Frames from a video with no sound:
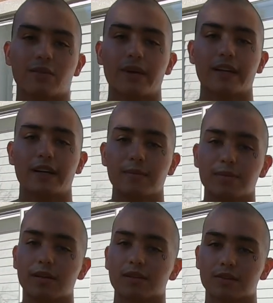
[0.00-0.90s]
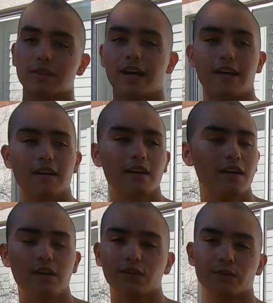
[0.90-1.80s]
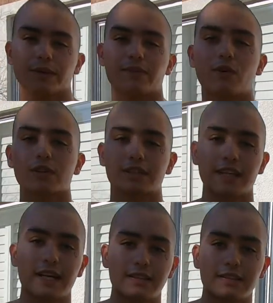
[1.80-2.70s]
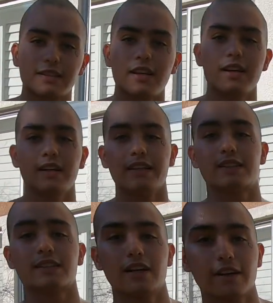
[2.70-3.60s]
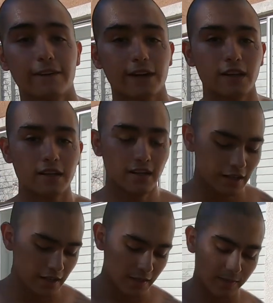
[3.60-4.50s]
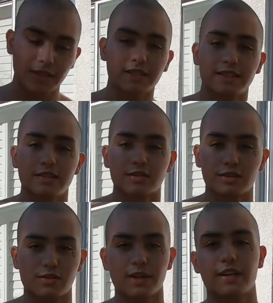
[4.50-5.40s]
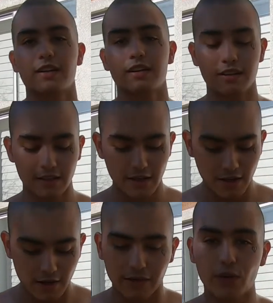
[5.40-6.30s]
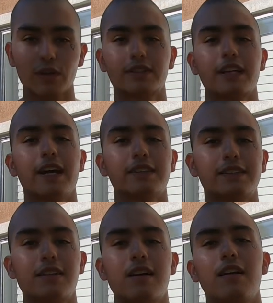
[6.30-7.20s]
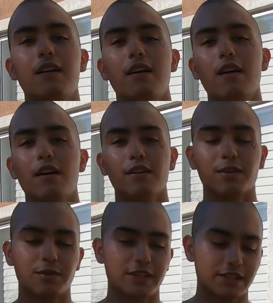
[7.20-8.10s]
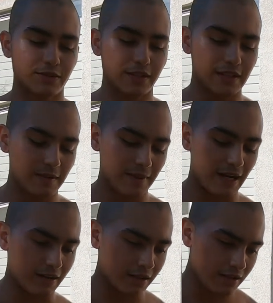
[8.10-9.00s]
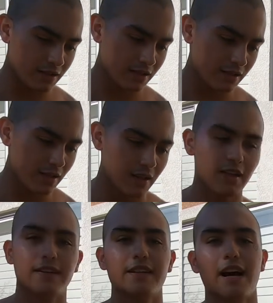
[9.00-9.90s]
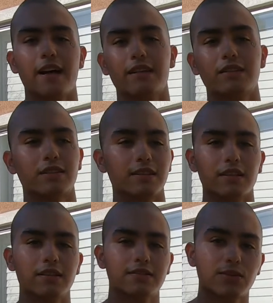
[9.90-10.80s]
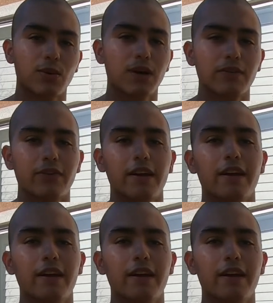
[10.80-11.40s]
the weight up so that 3 to 4 sets is enough. Because in those 3 to 4 sets, you're really doing about 9 to 12